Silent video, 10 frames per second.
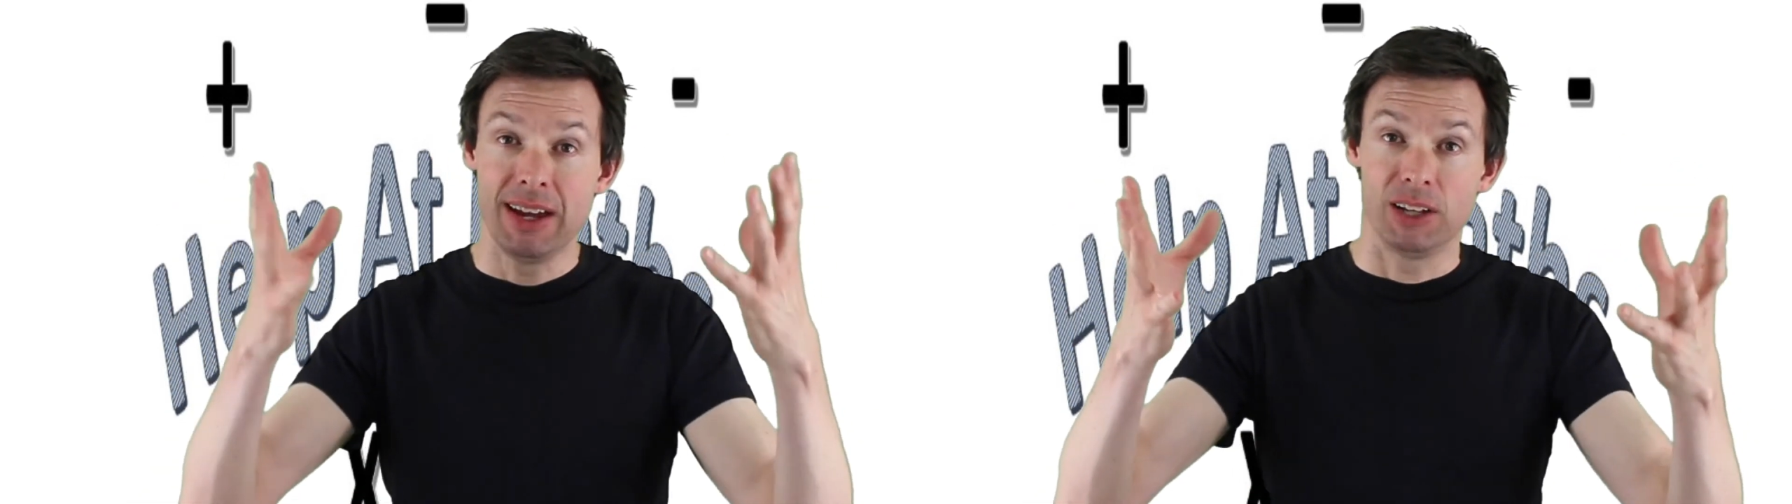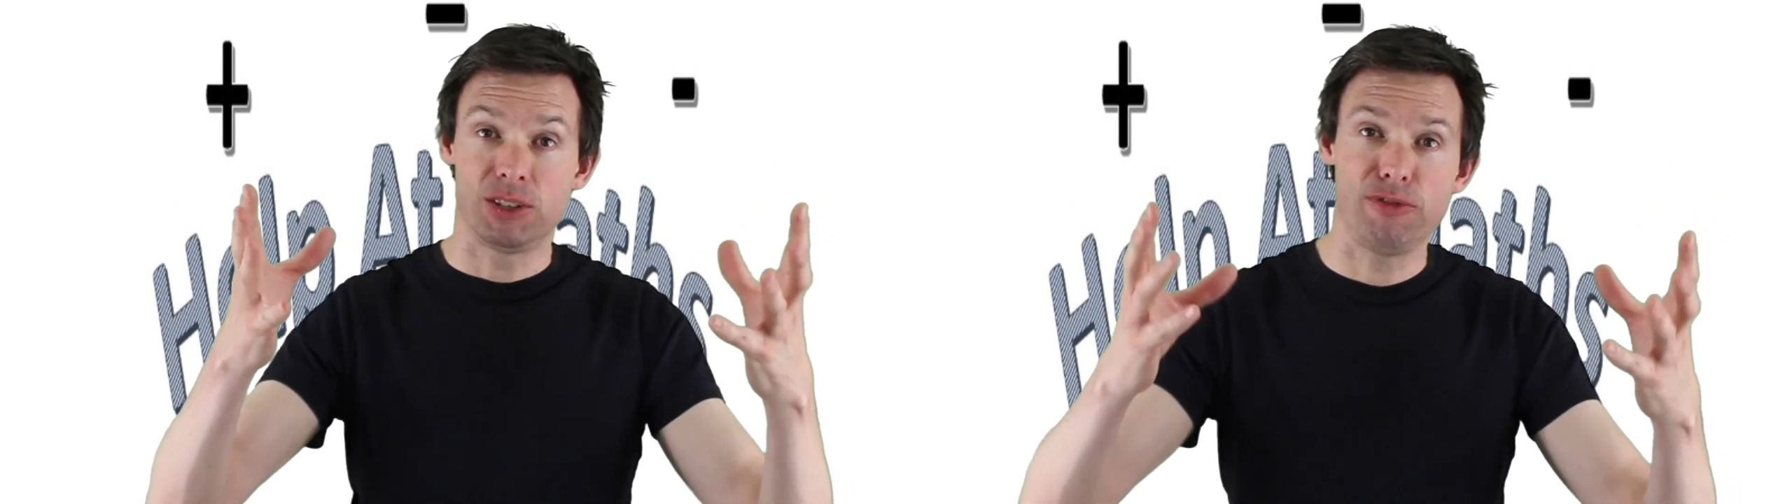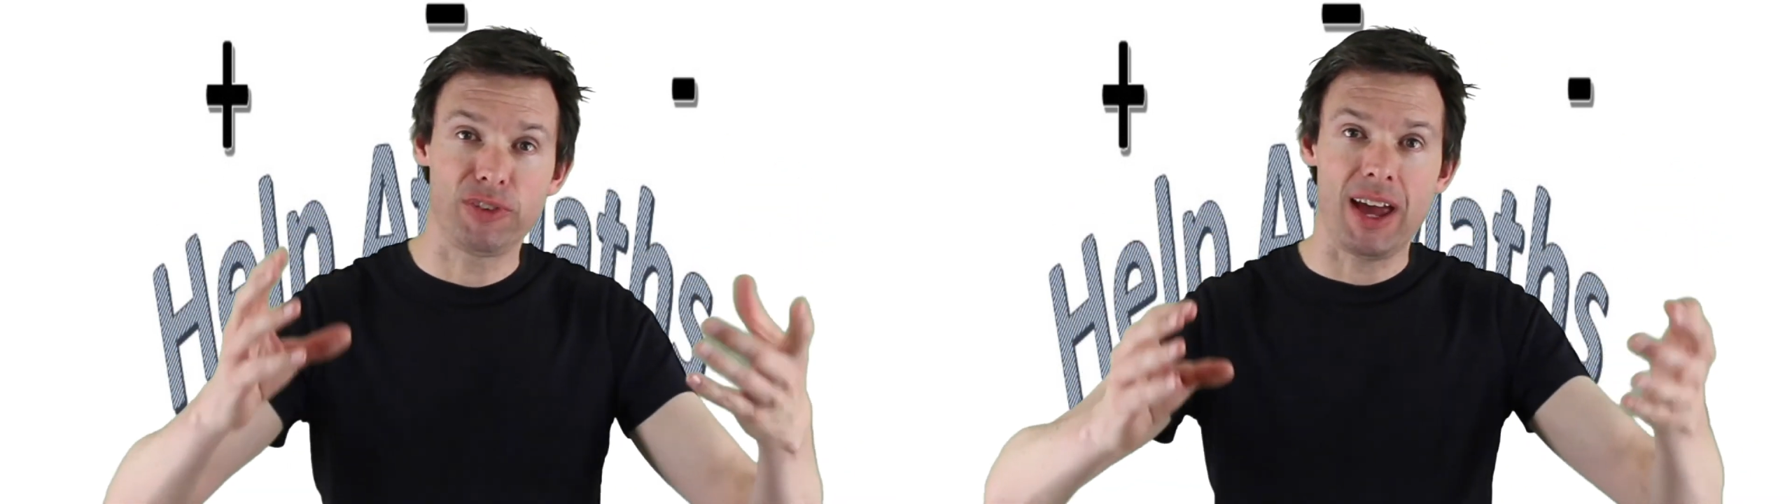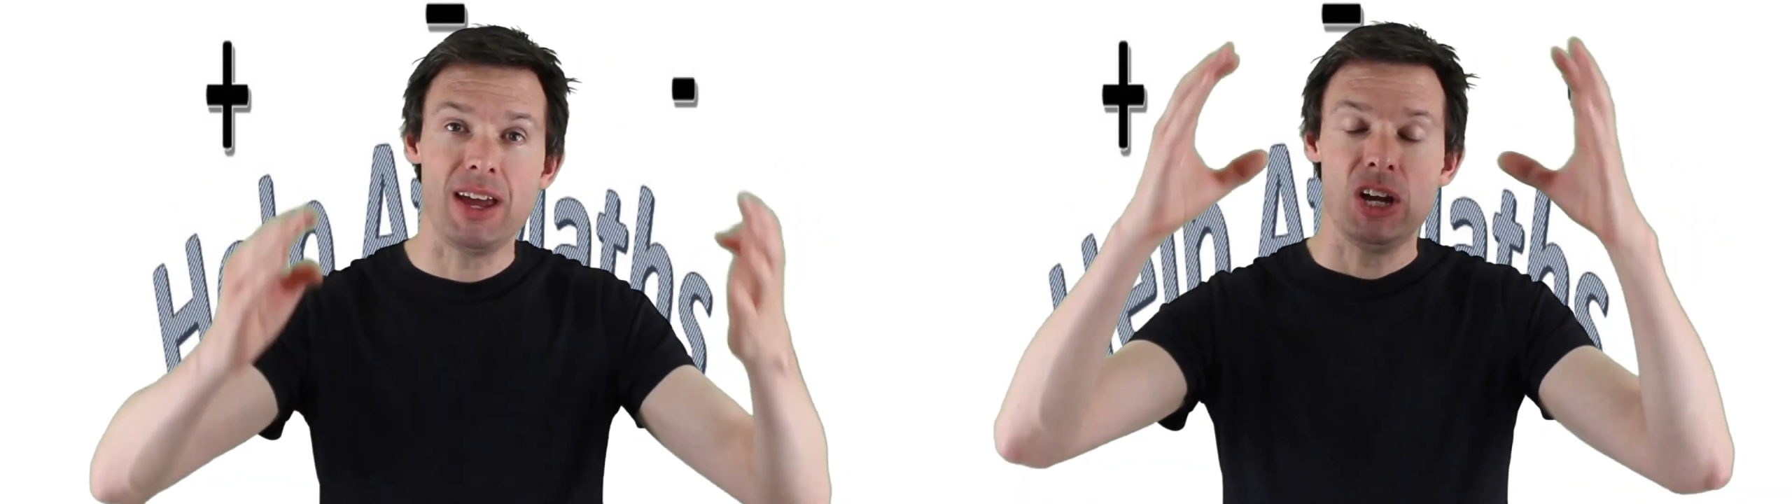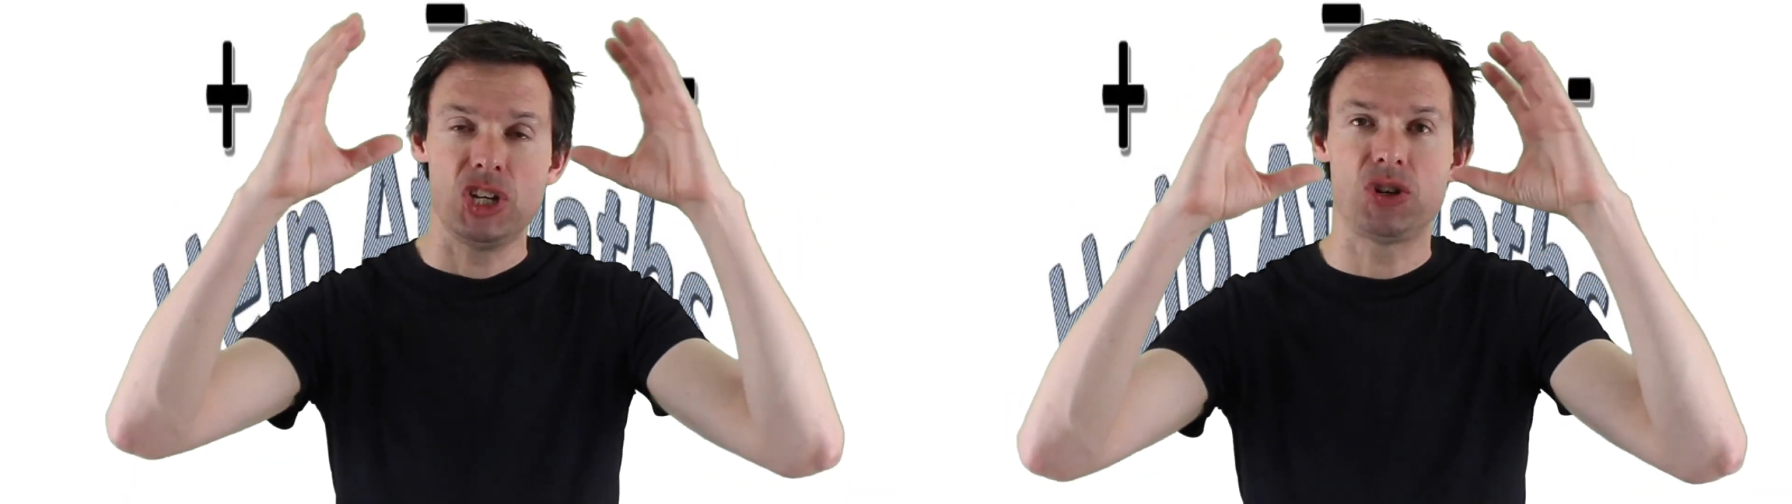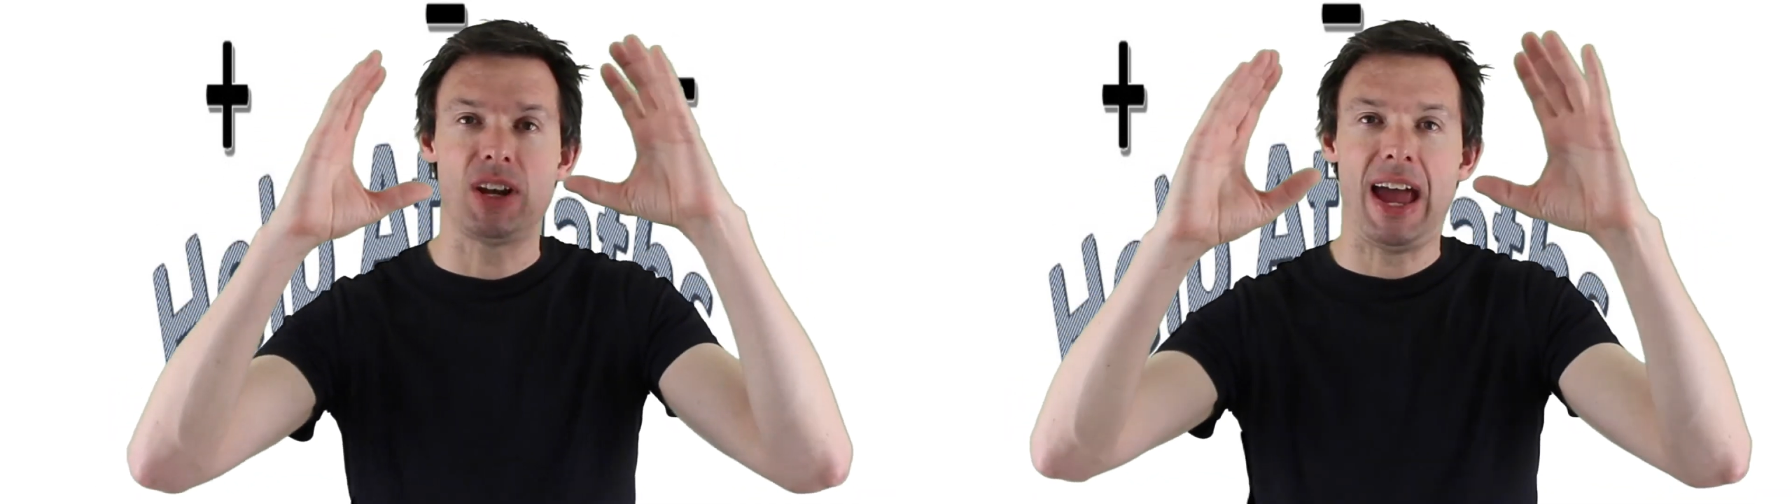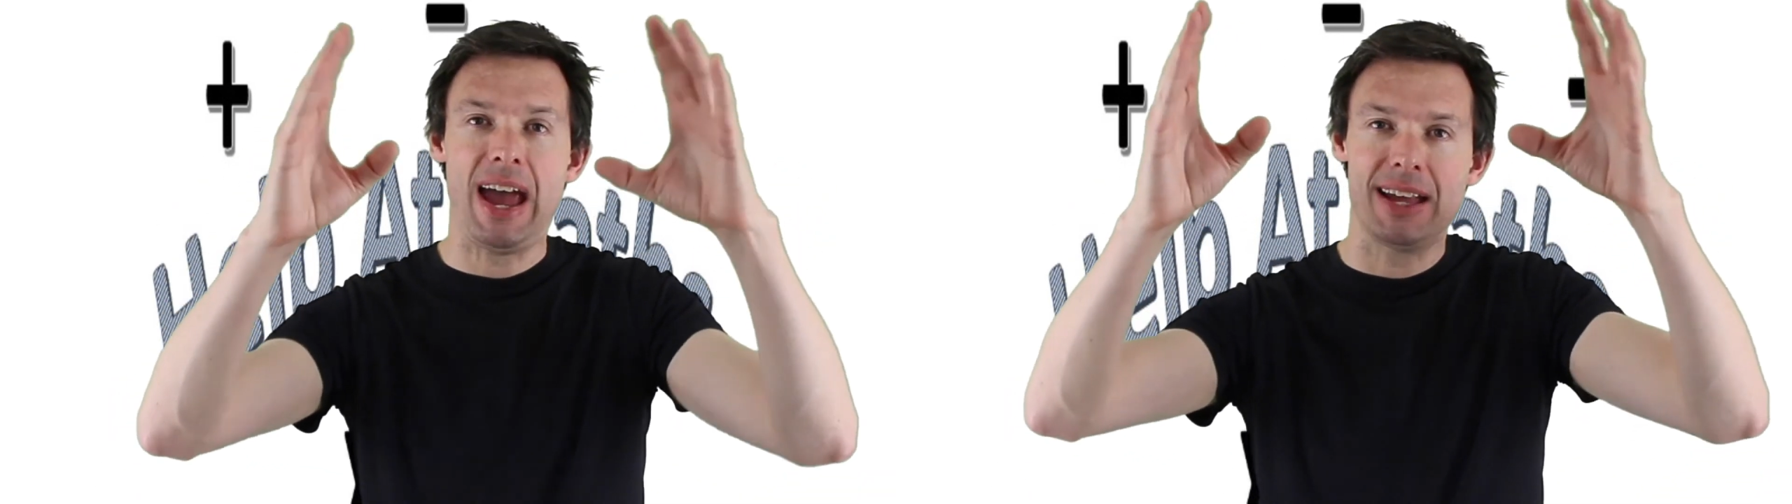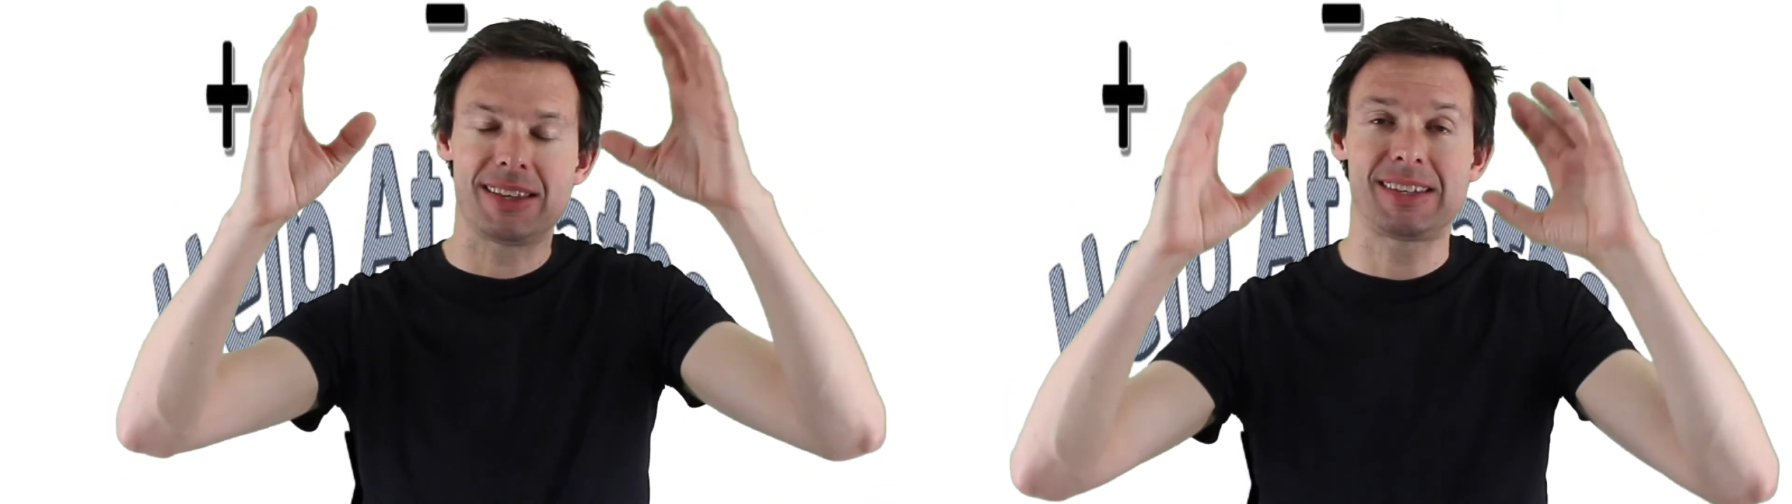And don't forget, you can
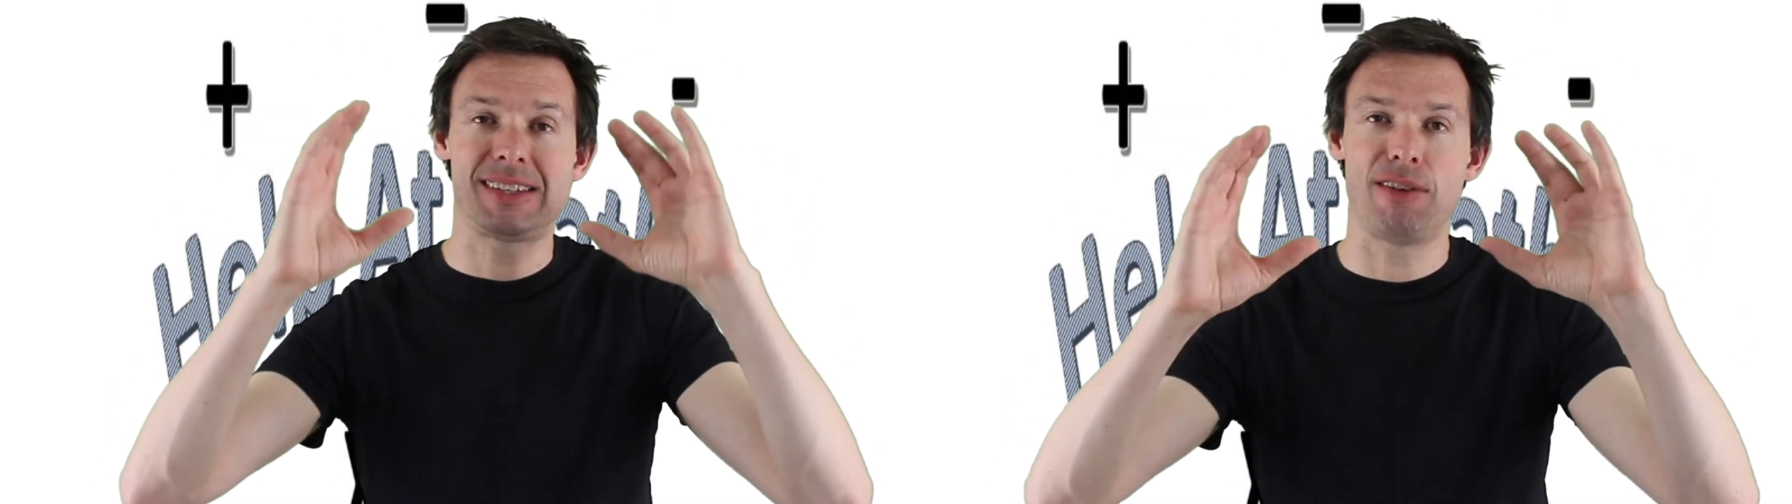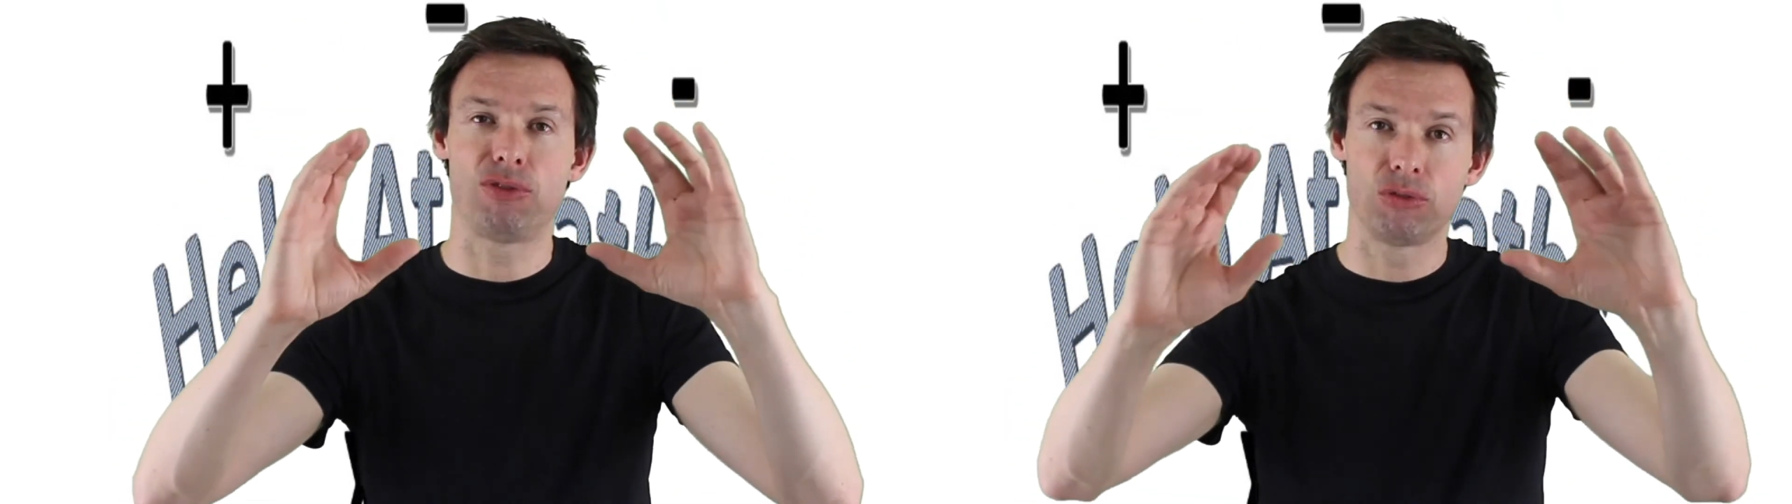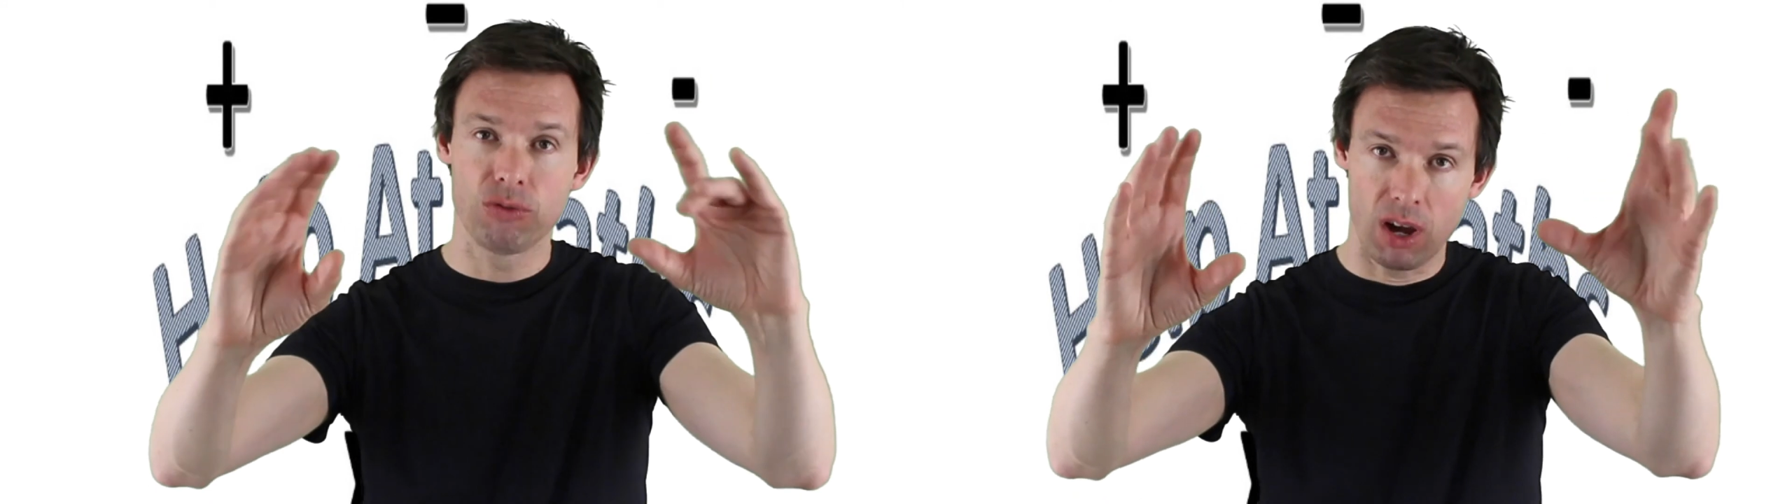add several